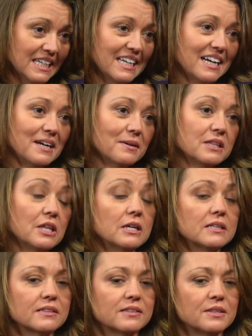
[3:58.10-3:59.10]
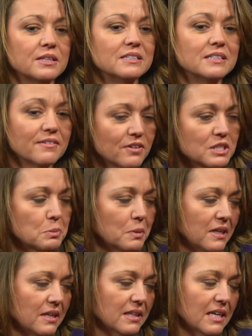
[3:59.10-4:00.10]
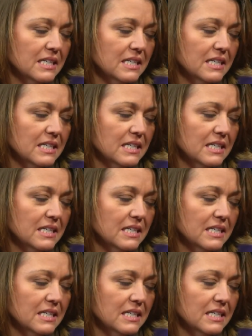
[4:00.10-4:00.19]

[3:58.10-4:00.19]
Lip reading: The difference being that